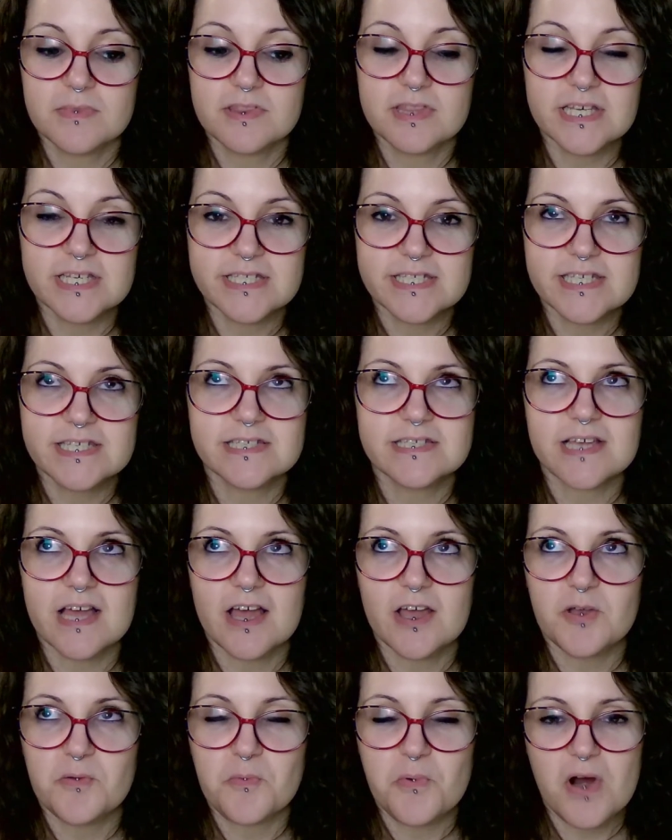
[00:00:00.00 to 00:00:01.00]
This is
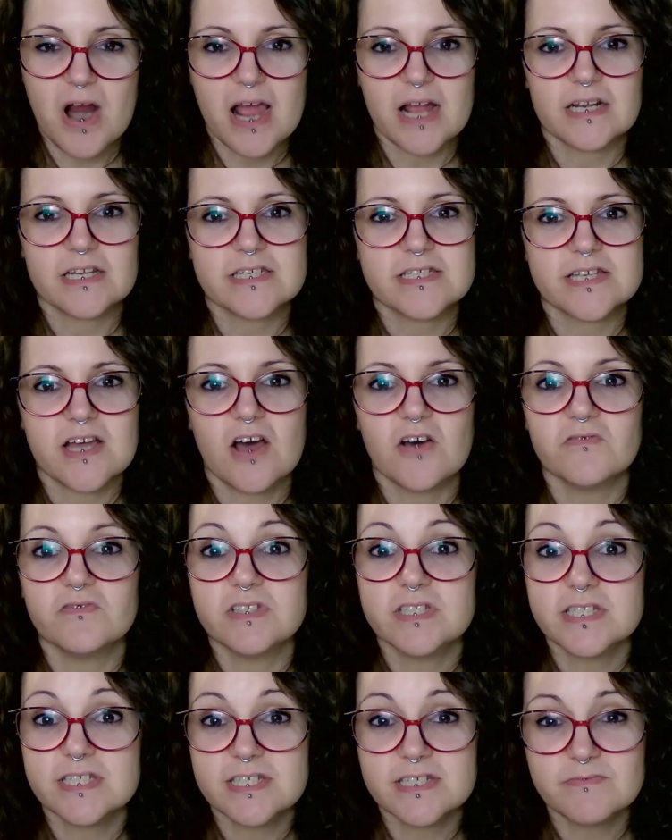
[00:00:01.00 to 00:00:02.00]
a practice of
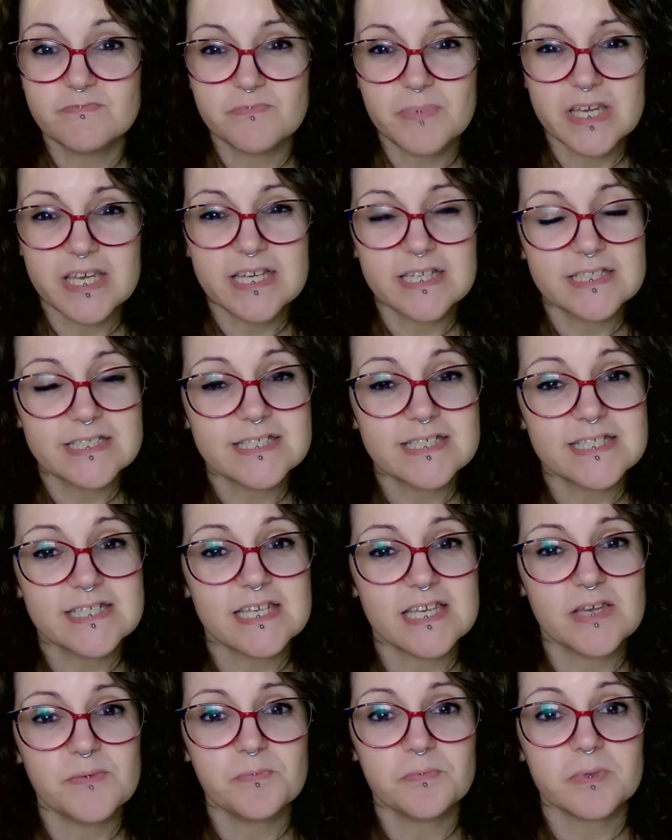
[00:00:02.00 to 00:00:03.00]
being
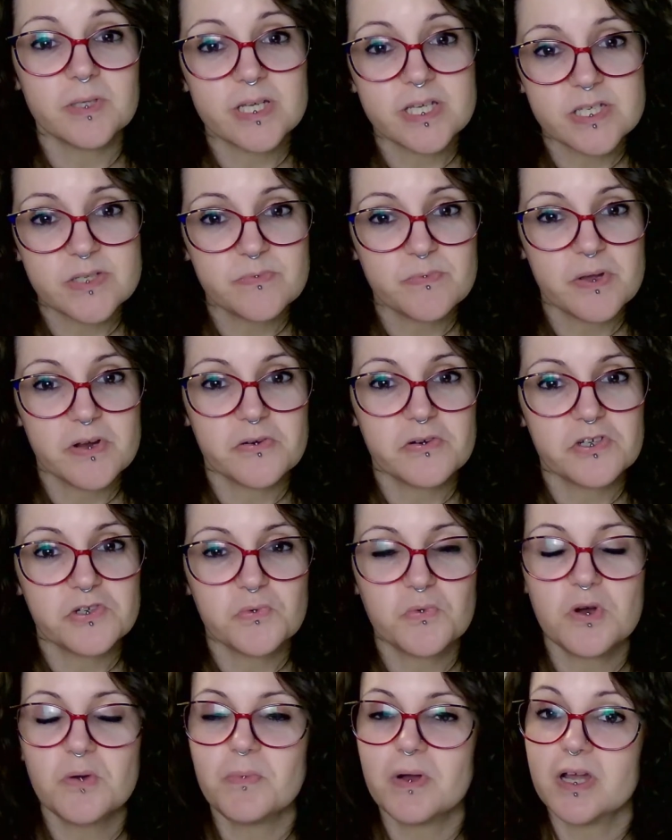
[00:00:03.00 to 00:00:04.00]
deeply
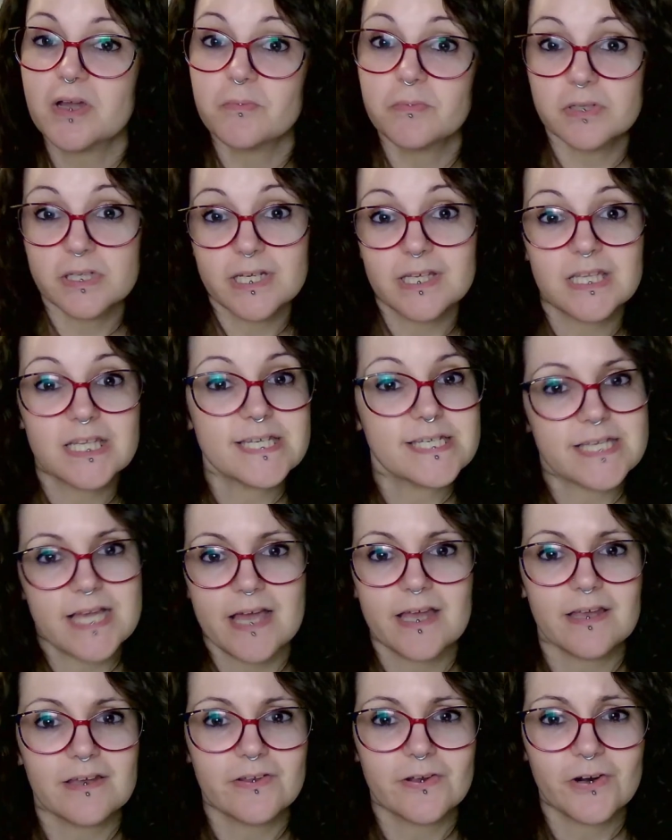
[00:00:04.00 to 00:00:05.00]
spiritual but completely
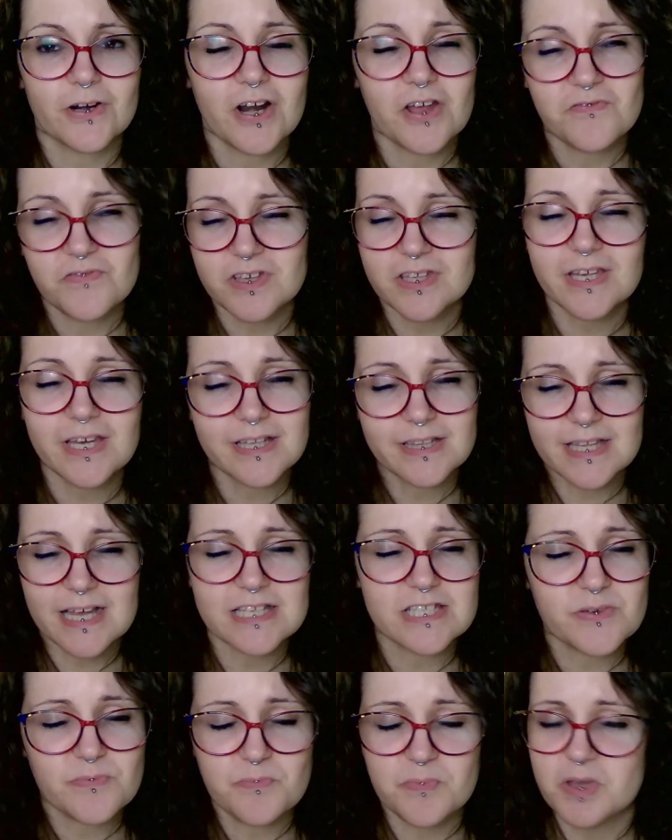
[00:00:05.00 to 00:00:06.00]
secular, and I feel like
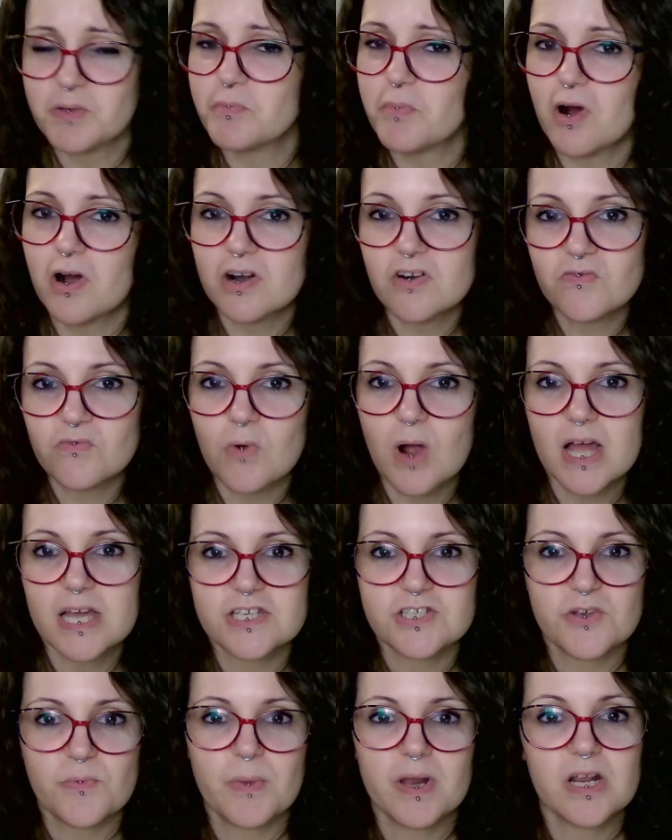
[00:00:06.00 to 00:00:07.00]
that's a big part of why
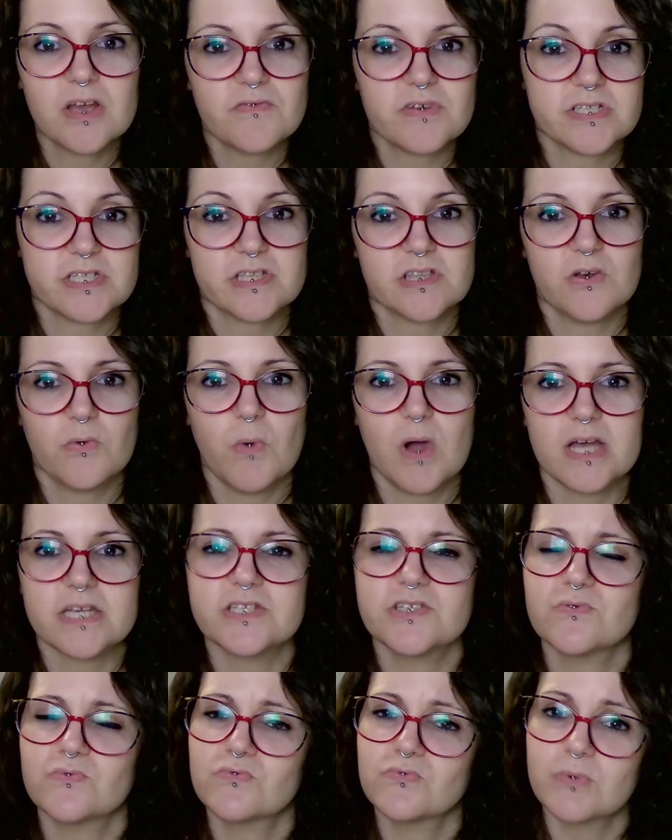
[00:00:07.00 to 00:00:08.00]
so many of us in the
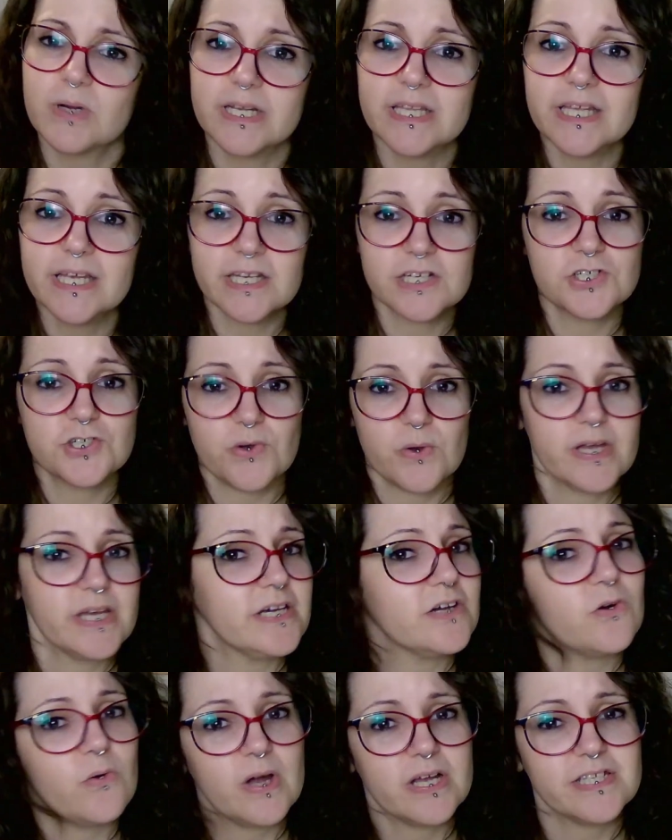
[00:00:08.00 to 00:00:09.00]
West really enjoy
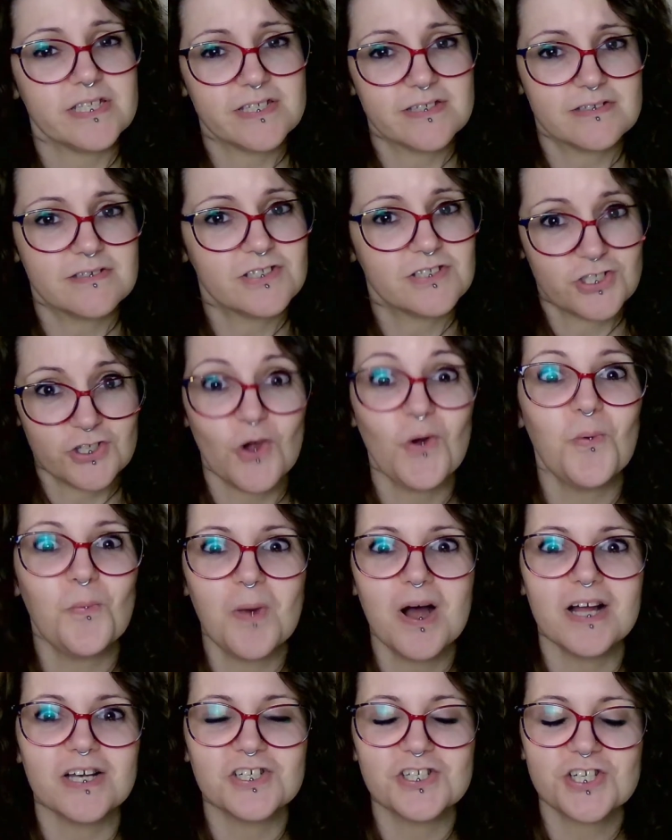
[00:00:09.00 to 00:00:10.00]
it quite so
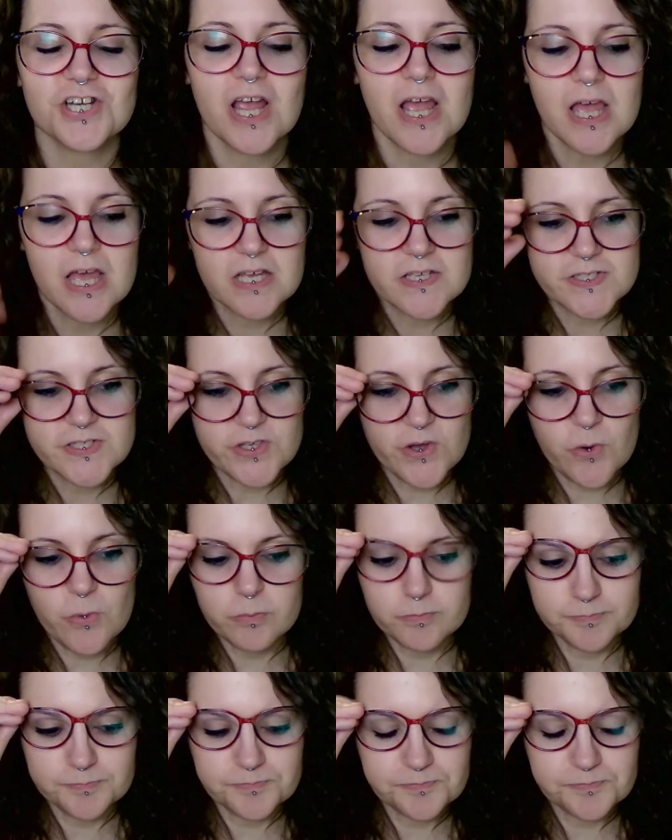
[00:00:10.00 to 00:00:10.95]
much. So